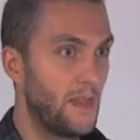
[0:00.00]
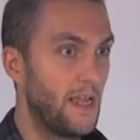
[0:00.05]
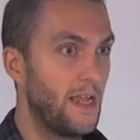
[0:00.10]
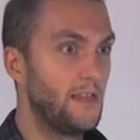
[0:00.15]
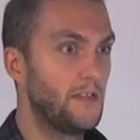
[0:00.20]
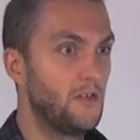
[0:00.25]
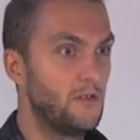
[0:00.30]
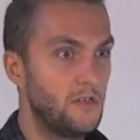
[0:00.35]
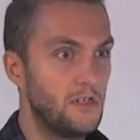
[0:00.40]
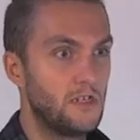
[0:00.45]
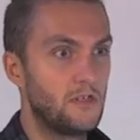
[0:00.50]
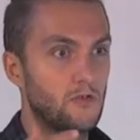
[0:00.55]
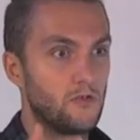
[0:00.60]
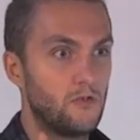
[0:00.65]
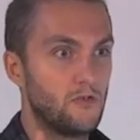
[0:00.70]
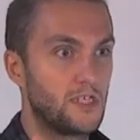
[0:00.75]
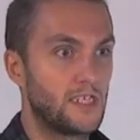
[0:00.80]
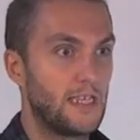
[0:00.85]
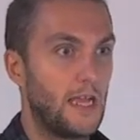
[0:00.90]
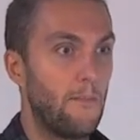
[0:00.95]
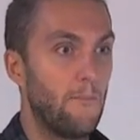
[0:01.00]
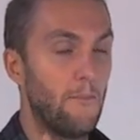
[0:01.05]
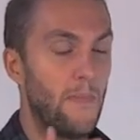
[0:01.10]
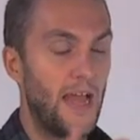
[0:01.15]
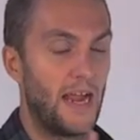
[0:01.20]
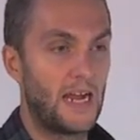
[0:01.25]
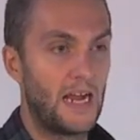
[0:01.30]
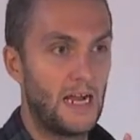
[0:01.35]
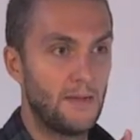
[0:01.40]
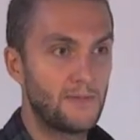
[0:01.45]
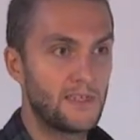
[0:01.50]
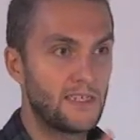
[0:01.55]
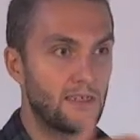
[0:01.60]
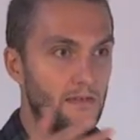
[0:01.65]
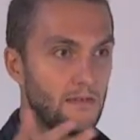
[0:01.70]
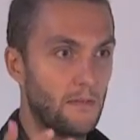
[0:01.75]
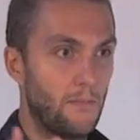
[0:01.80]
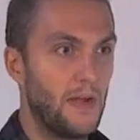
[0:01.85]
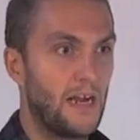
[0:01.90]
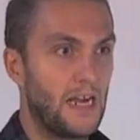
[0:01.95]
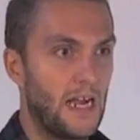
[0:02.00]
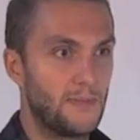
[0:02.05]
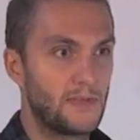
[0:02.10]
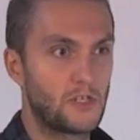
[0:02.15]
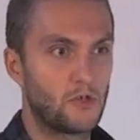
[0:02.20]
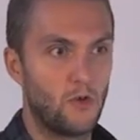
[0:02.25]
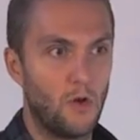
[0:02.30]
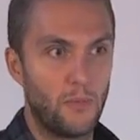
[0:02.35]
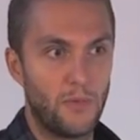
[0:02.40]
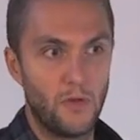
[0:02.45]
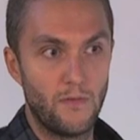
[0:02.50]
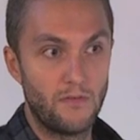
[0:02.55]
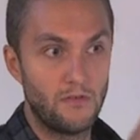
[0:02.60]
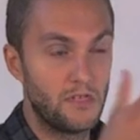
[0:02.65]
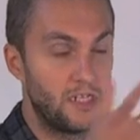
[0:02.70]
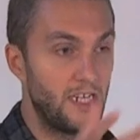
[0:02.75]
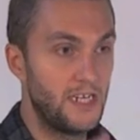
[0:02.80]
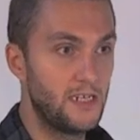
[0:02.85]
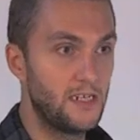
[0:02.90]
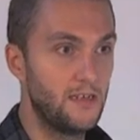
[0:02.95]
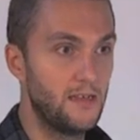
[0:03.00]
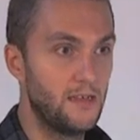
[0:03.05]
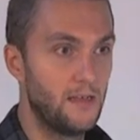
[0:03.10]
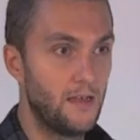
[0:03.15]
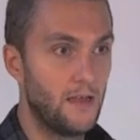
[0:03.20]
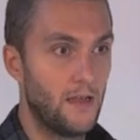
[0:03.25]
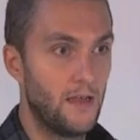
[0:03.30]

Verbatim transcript: and you need to do some backups, backups copy of your data,